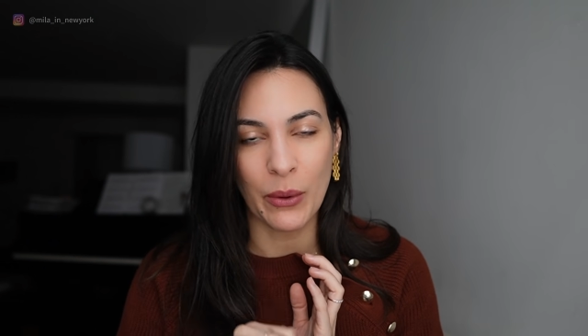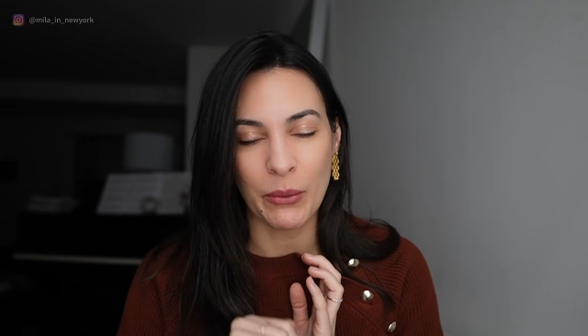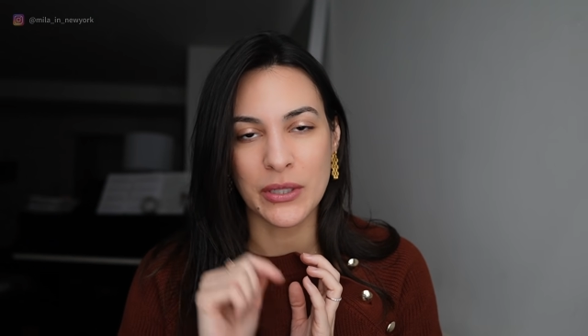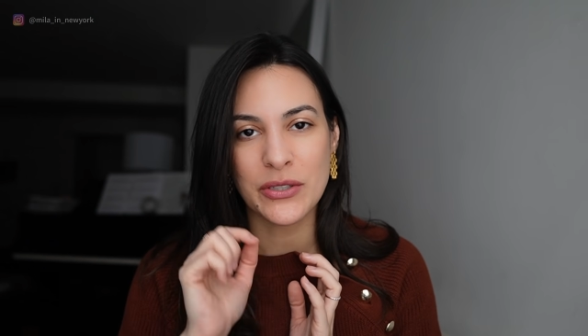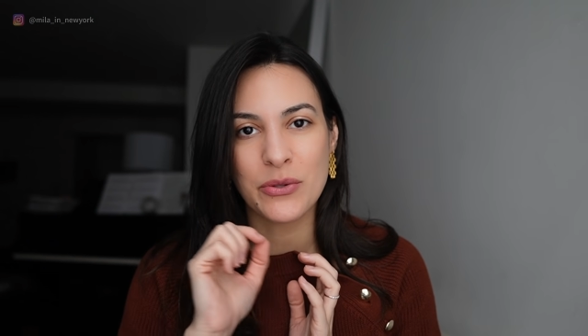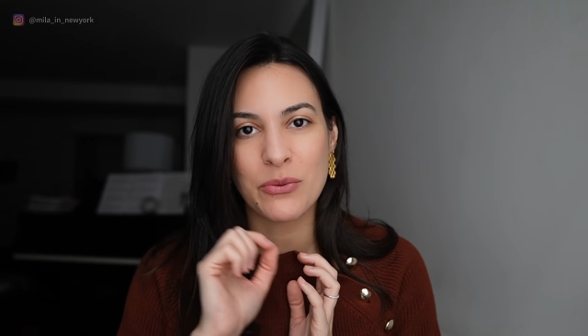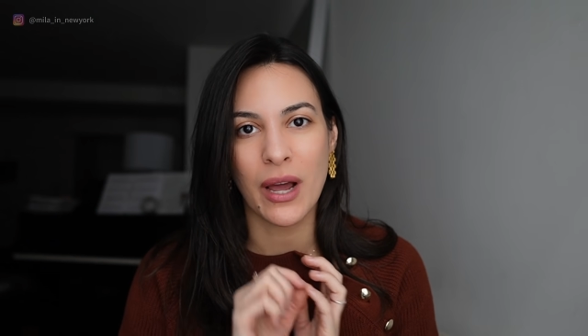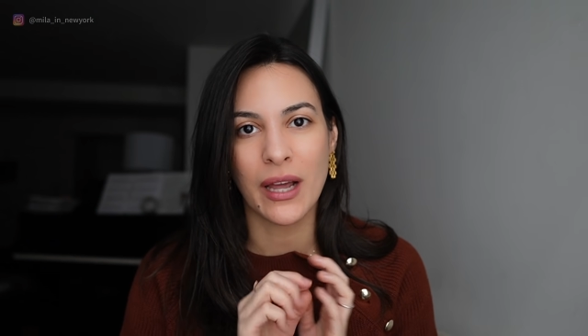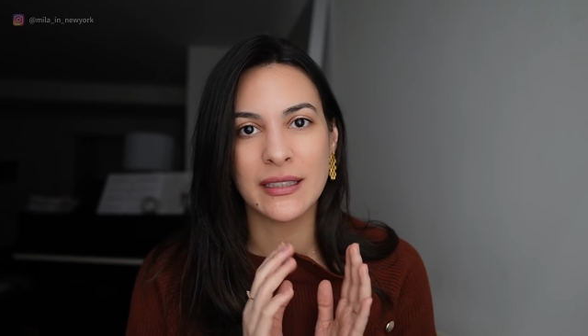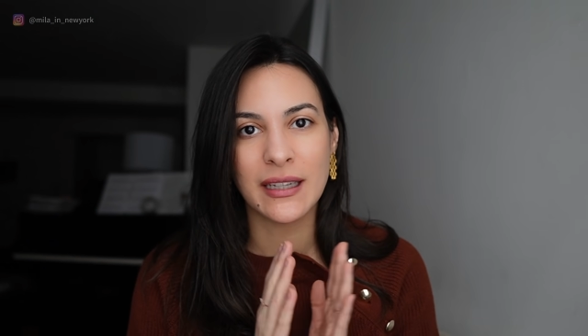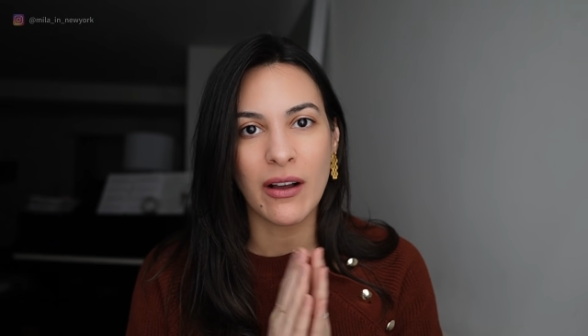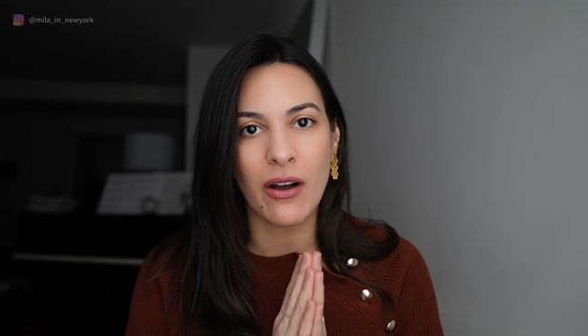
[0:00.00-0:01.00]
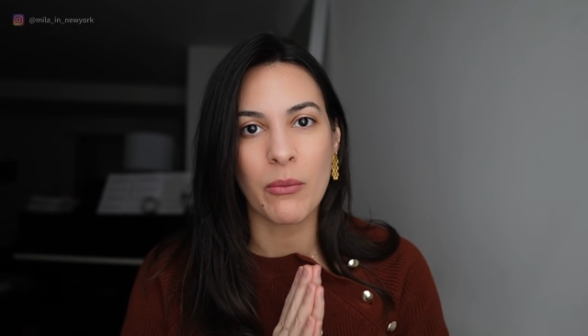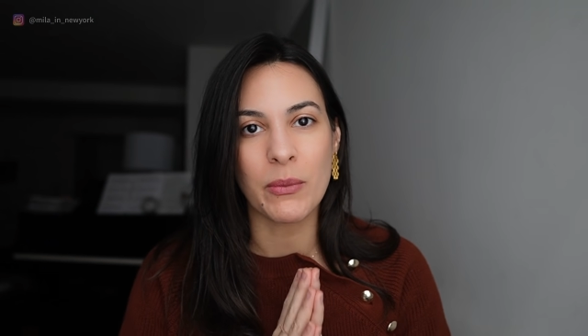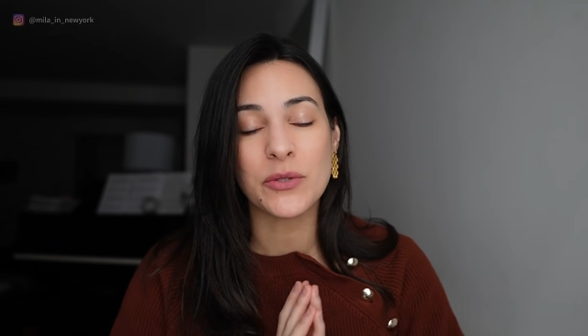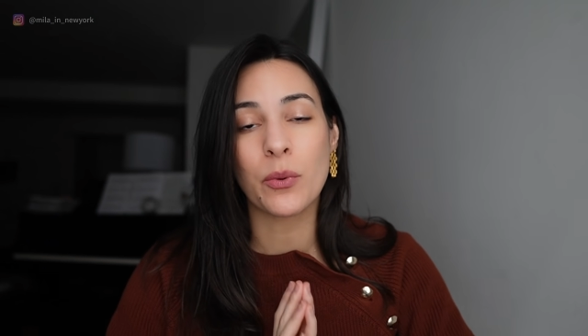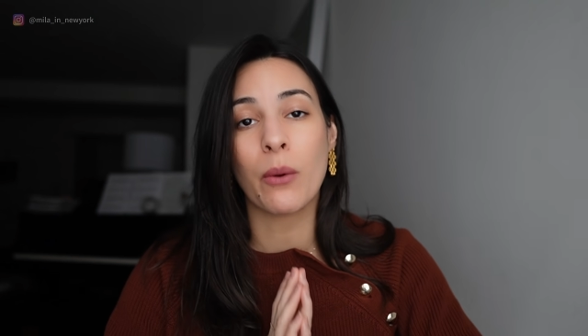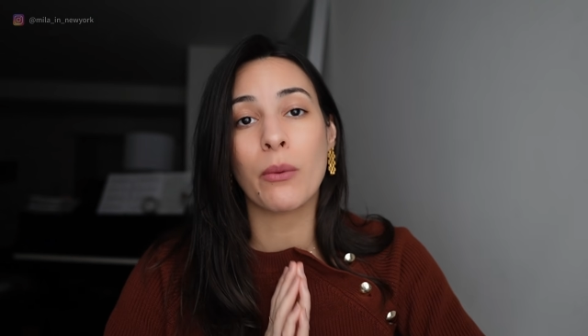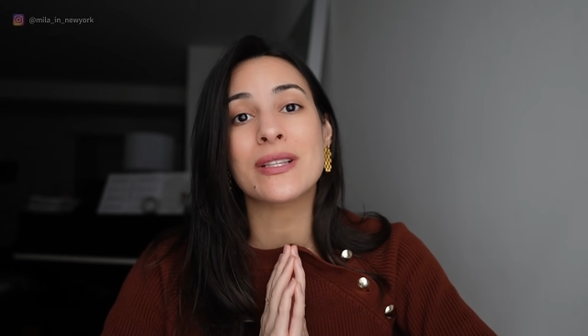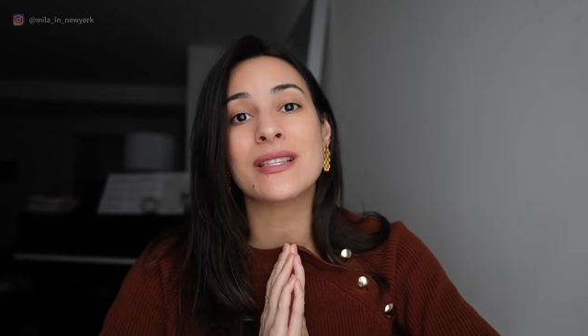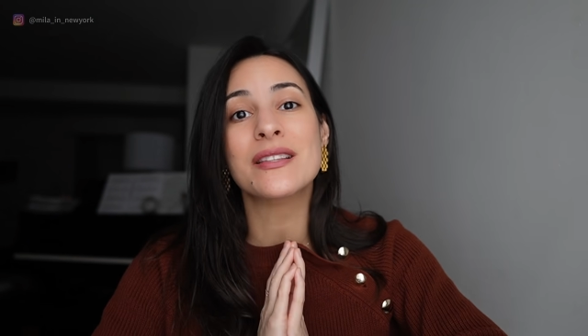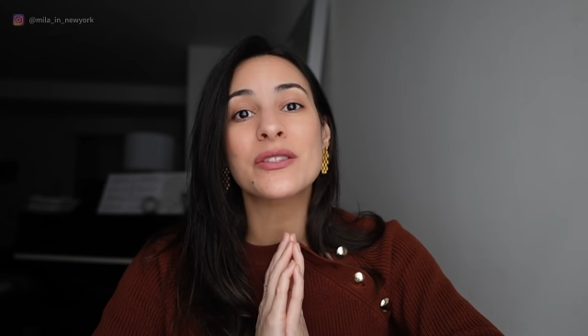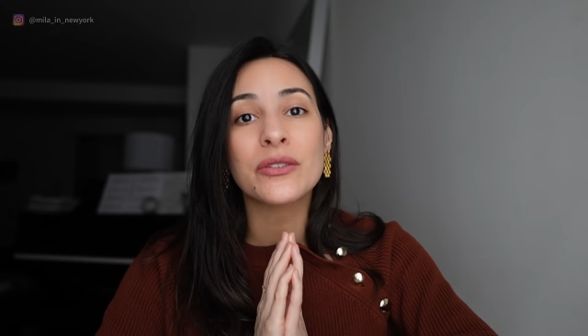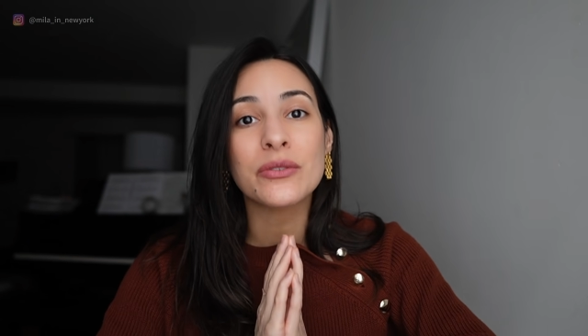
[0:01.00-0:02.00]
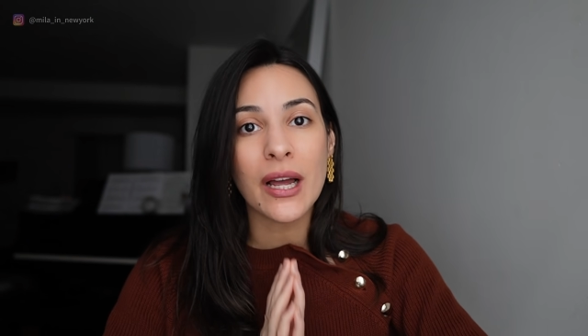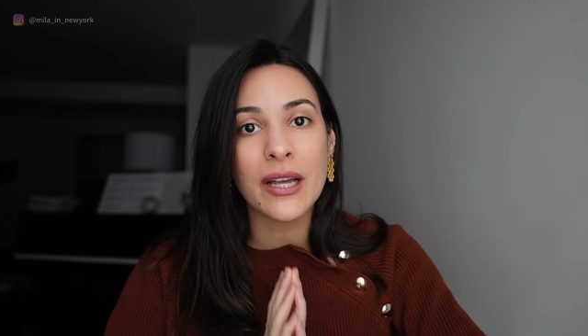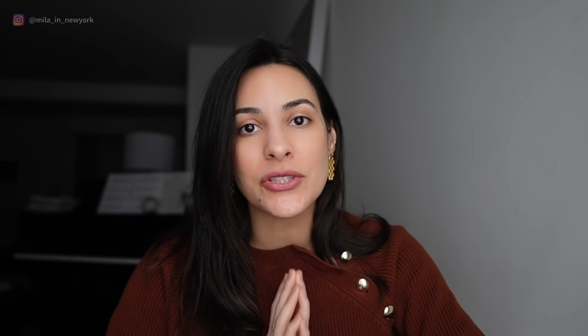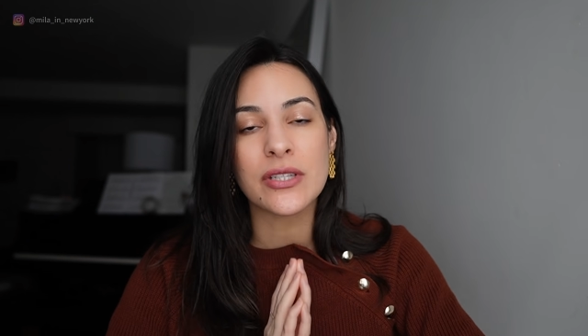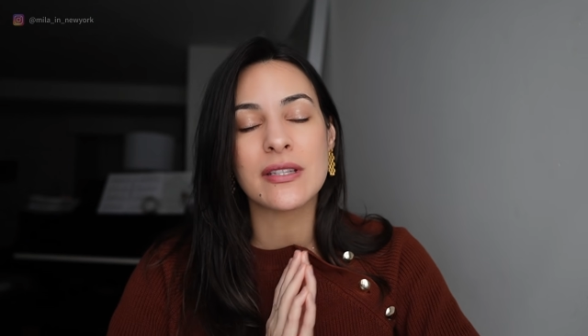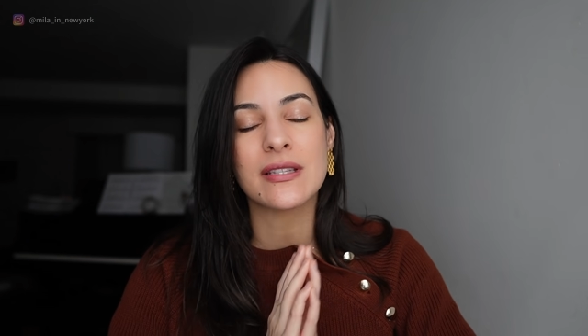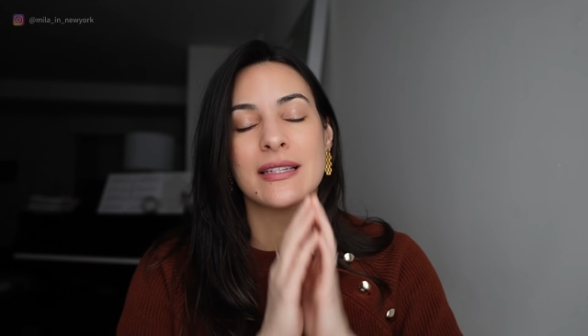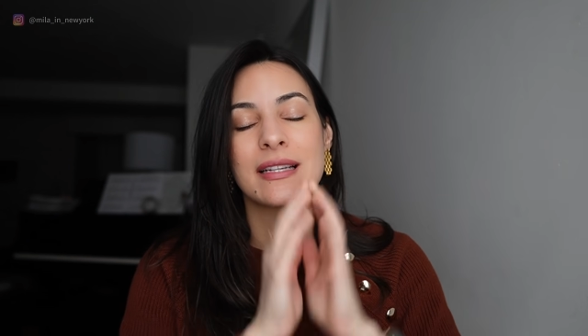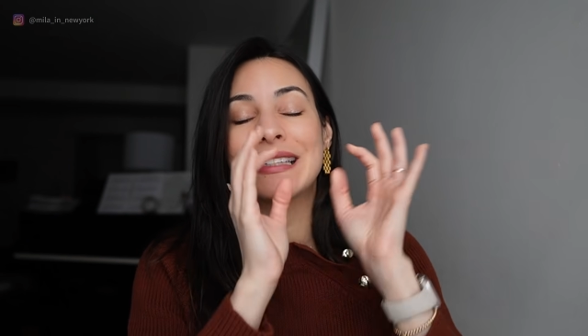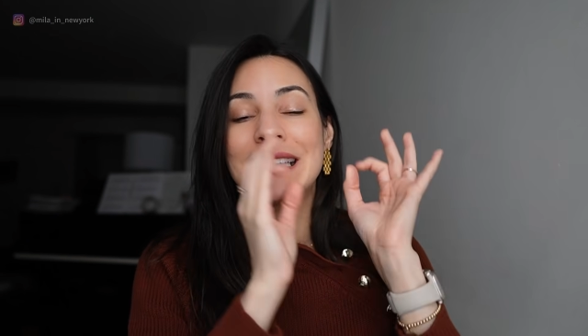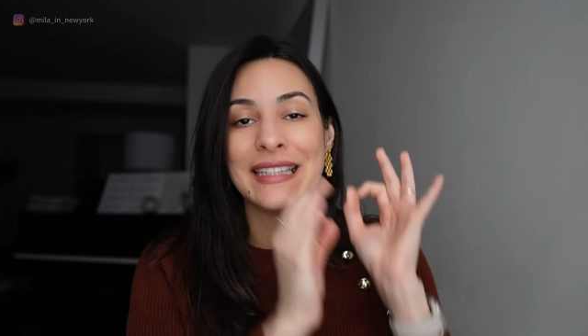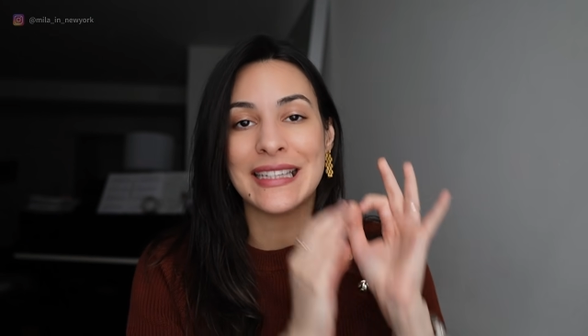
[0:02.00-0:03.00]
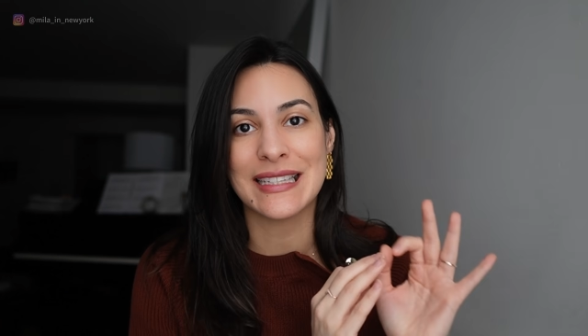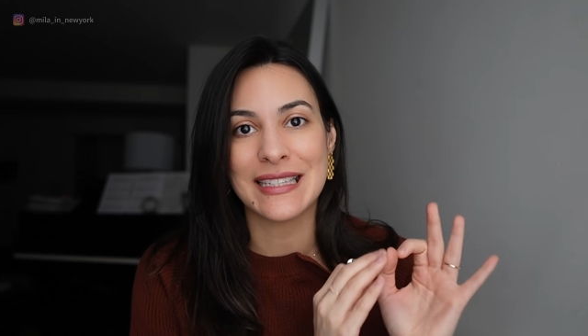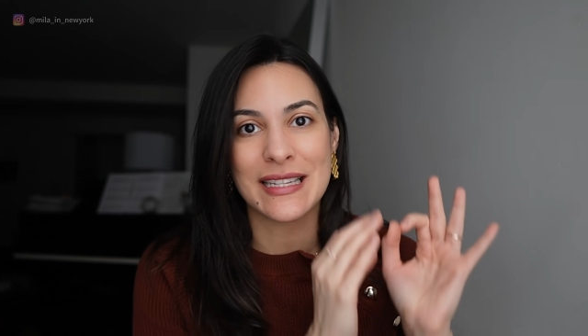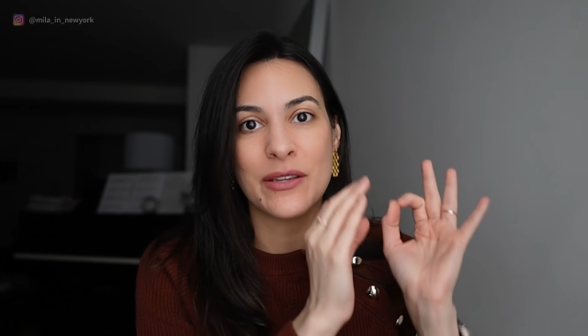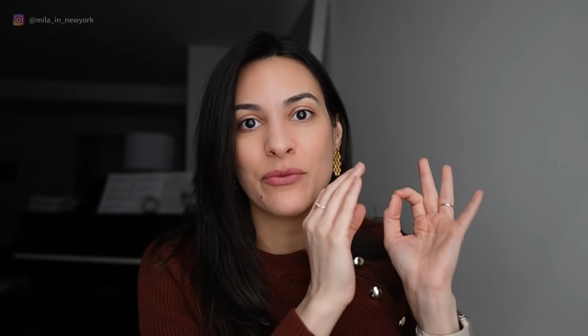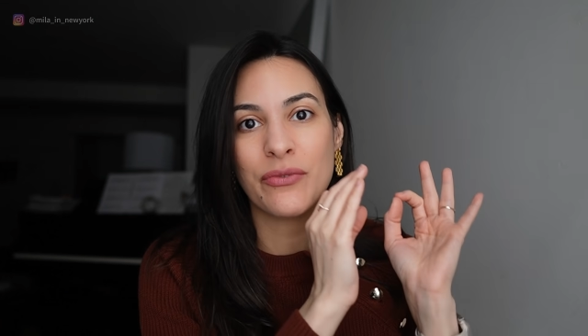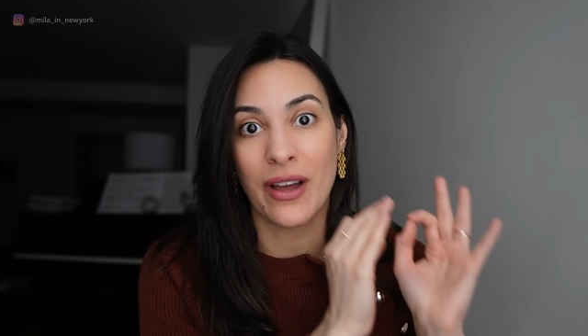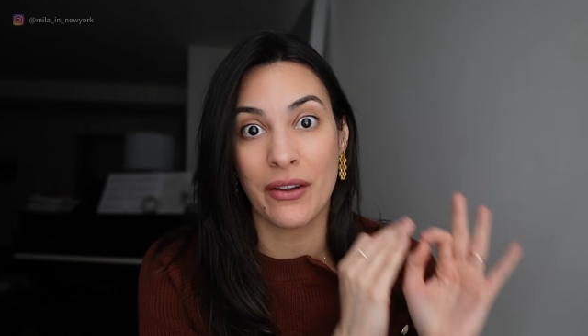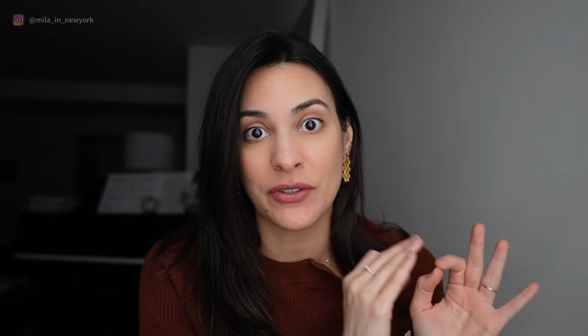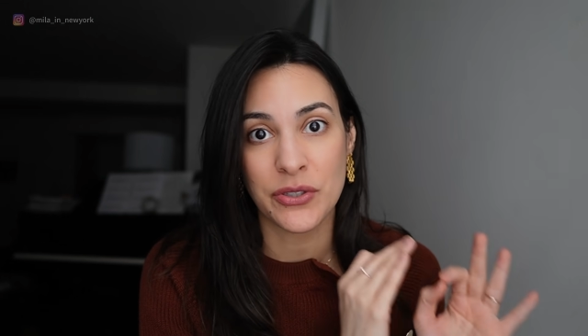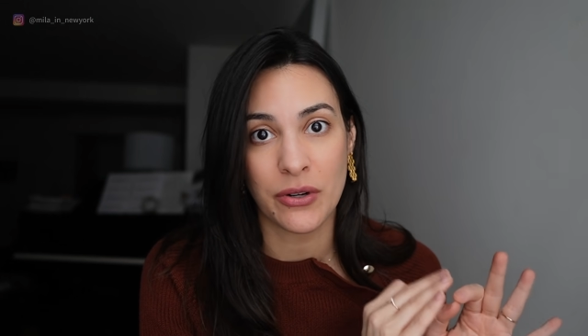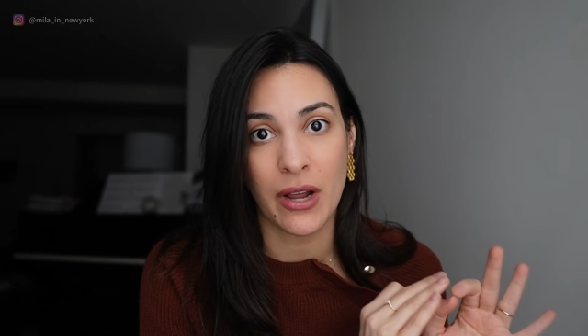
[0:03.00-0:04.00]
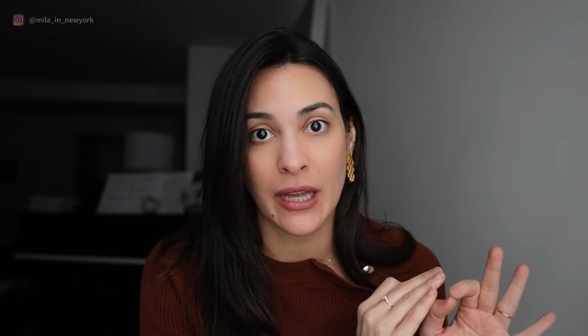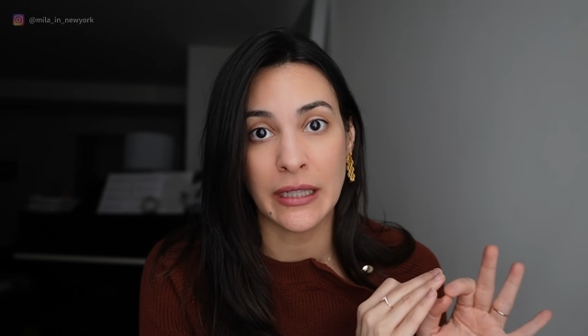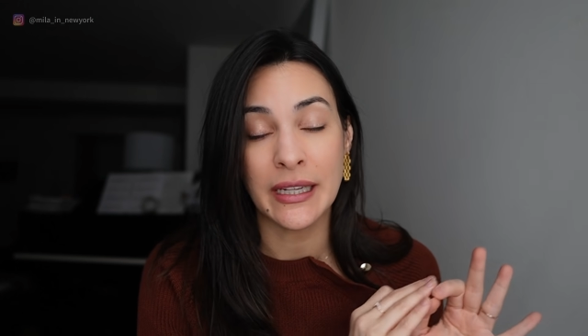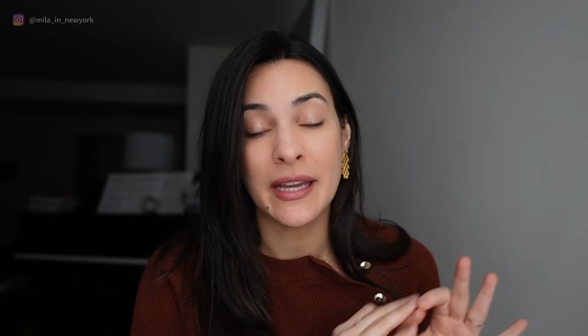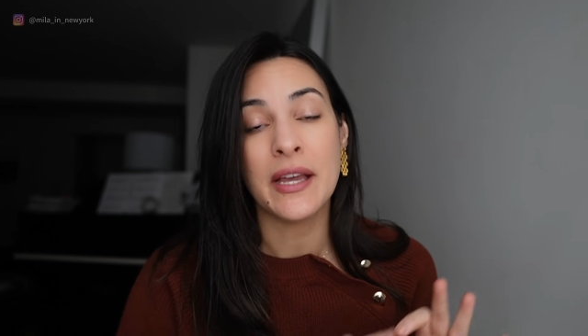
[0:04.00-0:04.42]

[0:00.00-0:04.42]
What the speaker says: I want you to write in the comment what was the scratchiest knit you've ever tried.